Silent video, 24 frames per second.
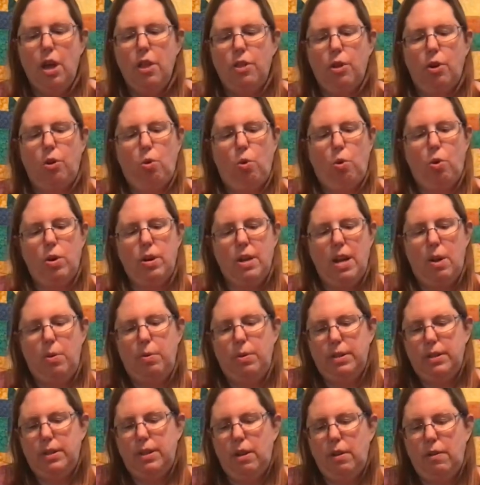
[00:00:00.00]
that coordinate
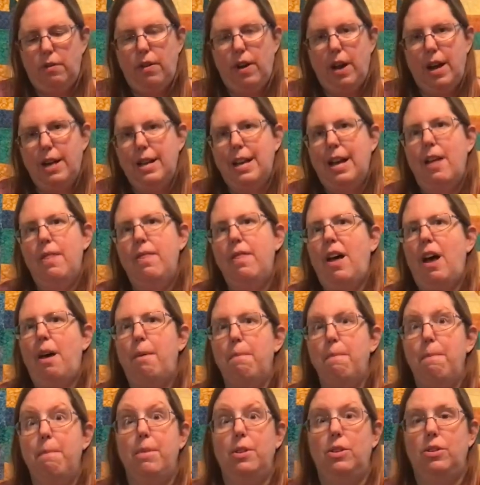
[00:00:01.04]
with Citified and that
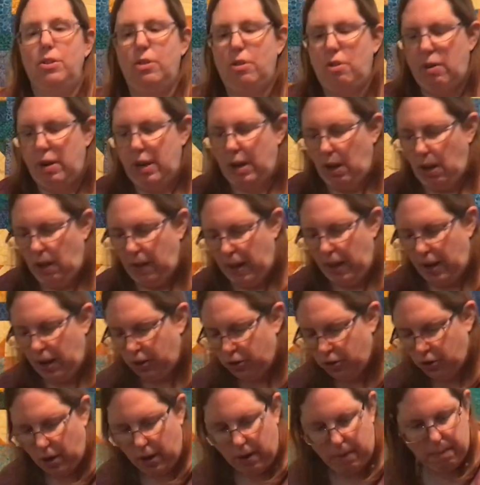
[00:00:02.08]
mystery
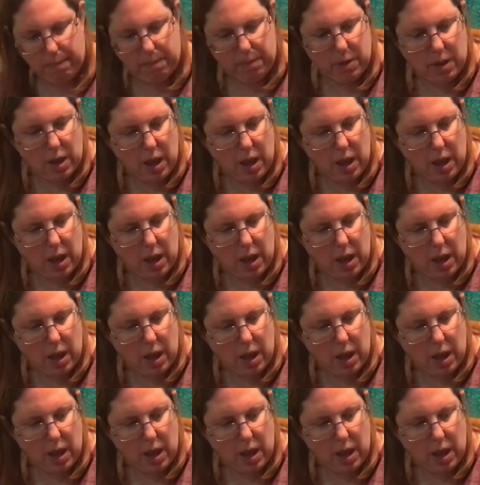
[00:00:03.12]
collection.